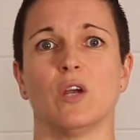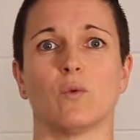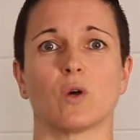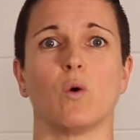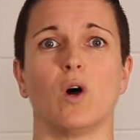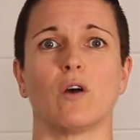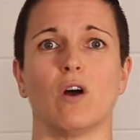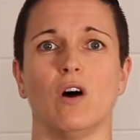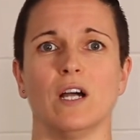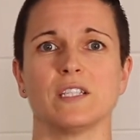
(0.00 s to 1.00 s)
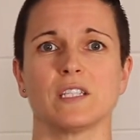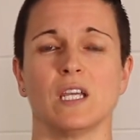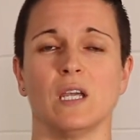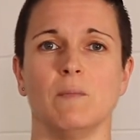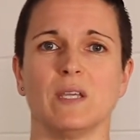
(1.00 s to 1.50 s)
require ice
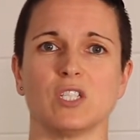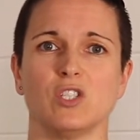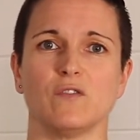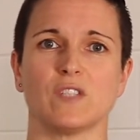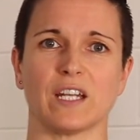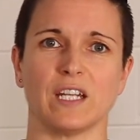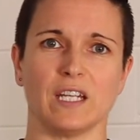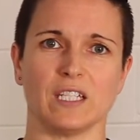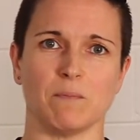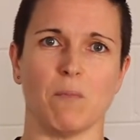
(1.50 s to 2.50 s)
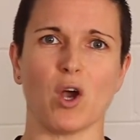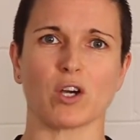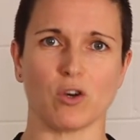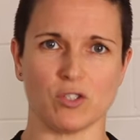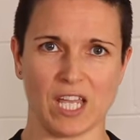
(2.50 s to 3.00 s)
because you've done
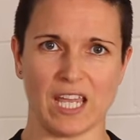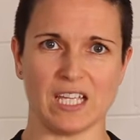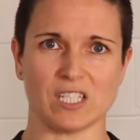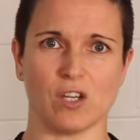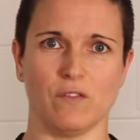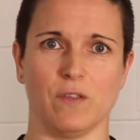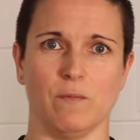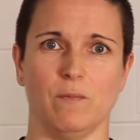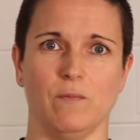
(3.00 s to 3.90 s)
micro tears of the